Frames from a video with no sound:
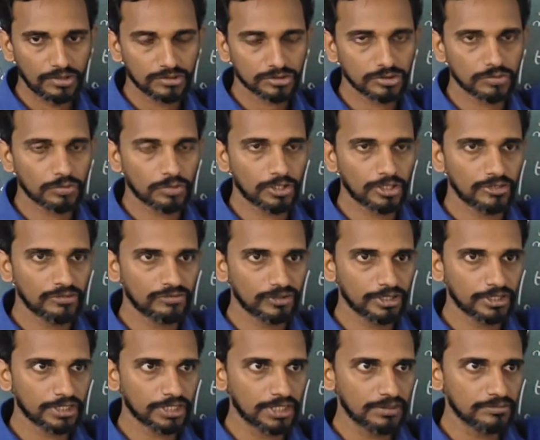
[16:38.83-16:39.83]
So
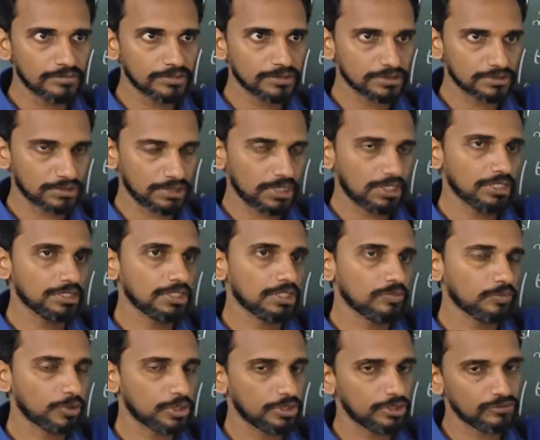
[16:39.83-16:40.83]
0.5 times another
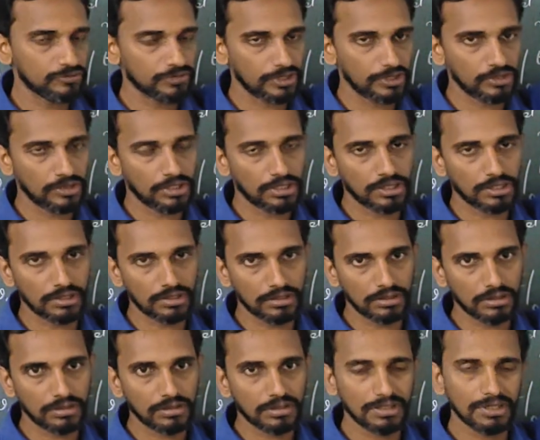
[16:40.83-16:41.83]
0.5, or
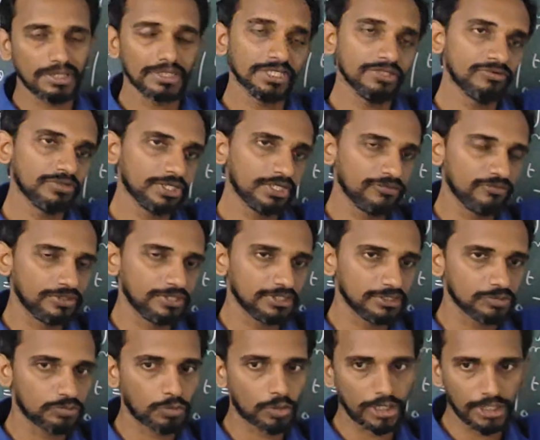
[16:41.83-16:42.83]
even if it
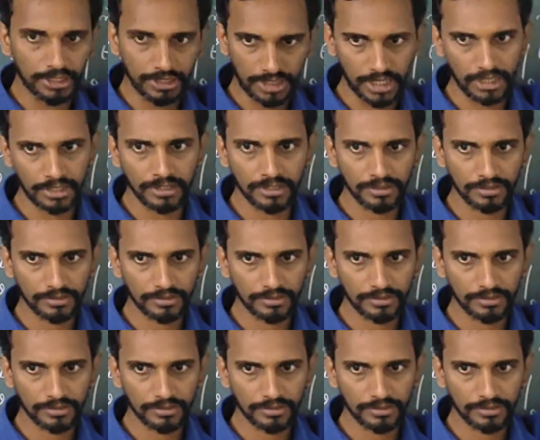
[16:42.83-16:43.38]
is 0.9,